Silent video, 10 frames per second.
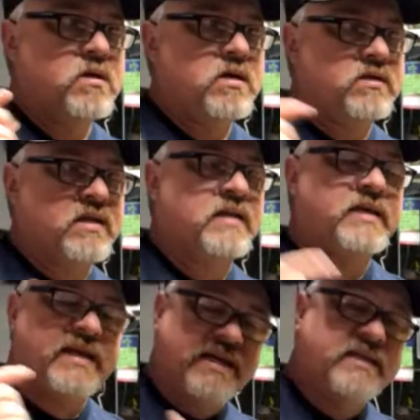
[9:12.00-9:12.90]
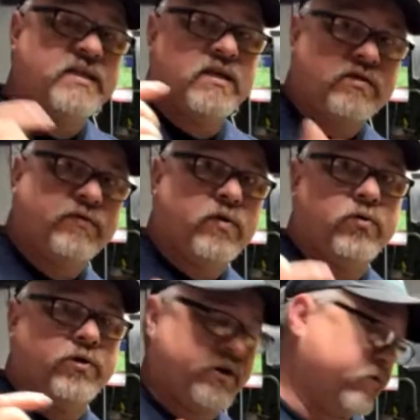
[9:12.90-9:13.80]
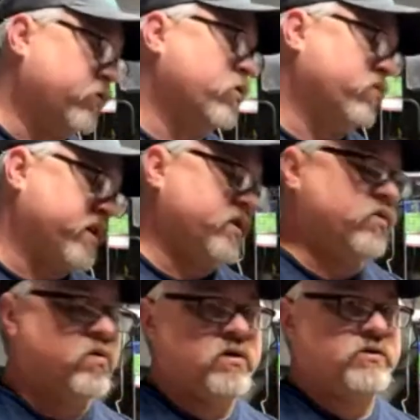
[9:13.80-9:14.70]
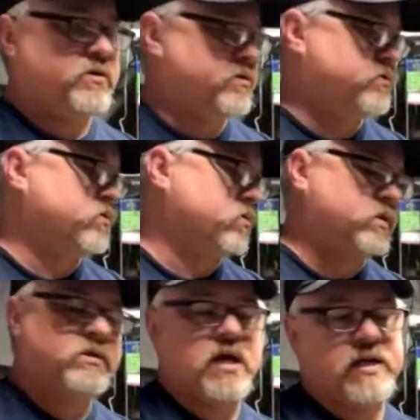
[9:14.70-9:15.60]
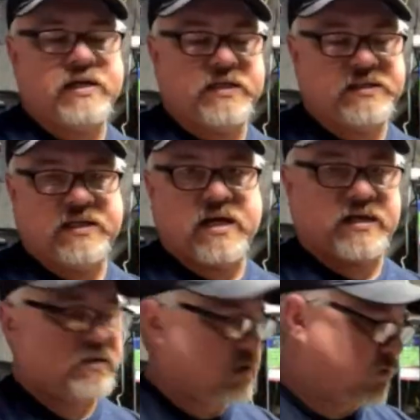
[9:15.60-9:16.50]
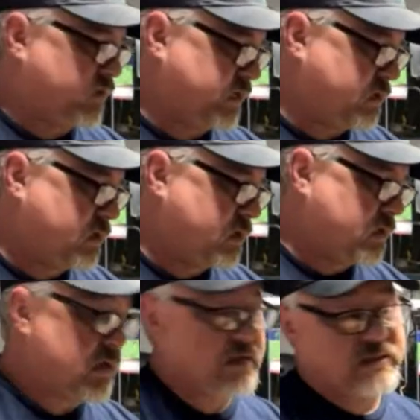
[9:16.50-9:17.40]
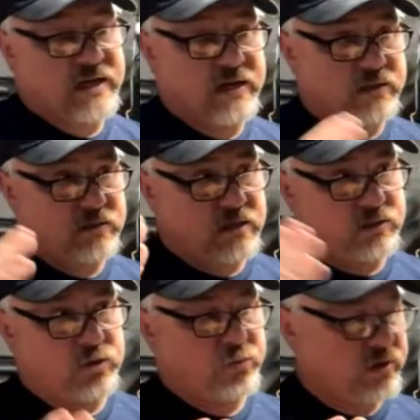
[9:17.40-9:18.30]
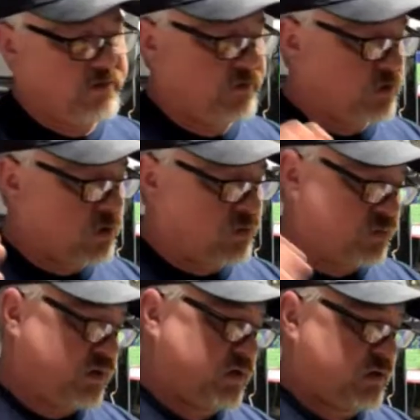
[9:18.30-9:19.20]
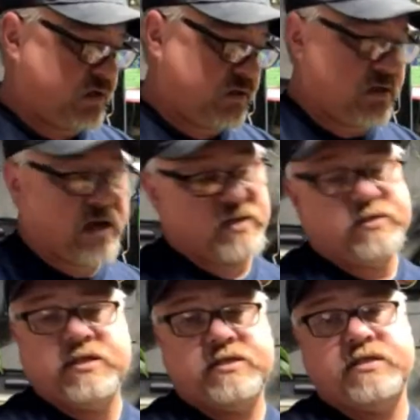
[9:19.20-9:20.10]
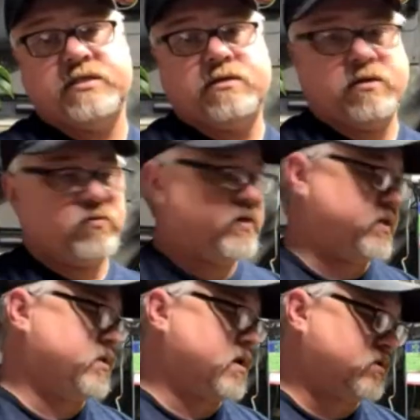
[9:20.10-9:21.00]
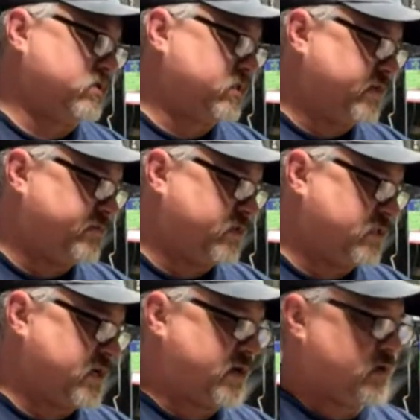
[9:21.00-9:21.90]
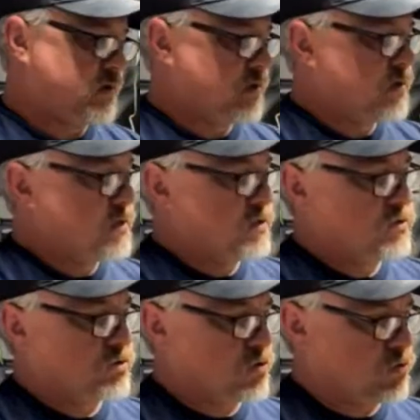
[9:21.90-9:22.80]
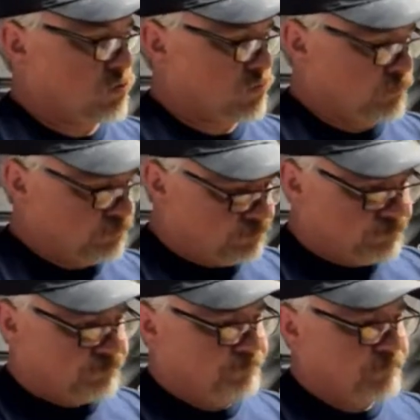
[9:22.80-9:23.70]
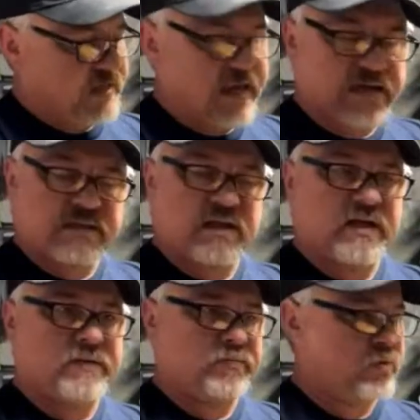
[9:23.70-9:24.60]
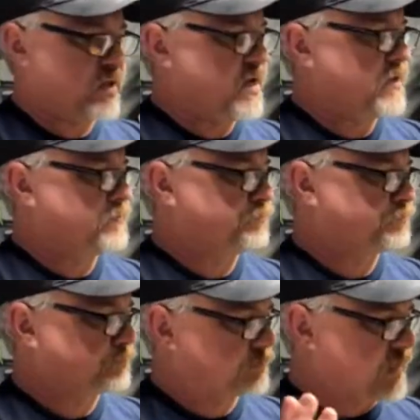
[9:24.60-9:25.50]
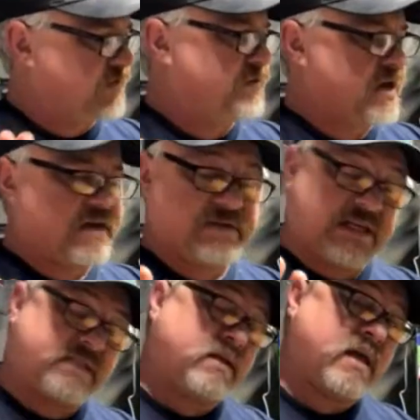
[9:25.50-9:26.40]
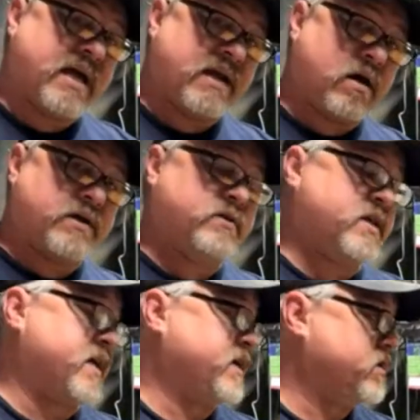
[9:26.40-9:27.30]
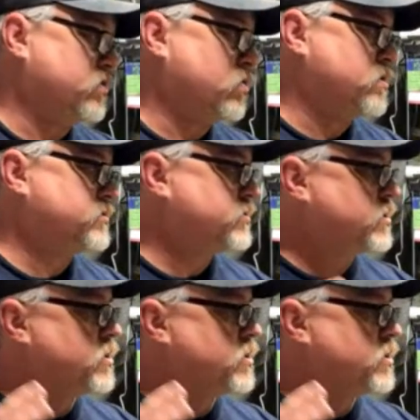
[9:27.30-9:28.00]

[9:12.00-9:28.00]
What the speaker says: the easiest floater to grow indoors. So it's not easy like duckweed. Not saying it's like super difficult, but it's not as easy as duckweed. I'll just leave it at that. So excellent plant if you have decent light on your tank indoors,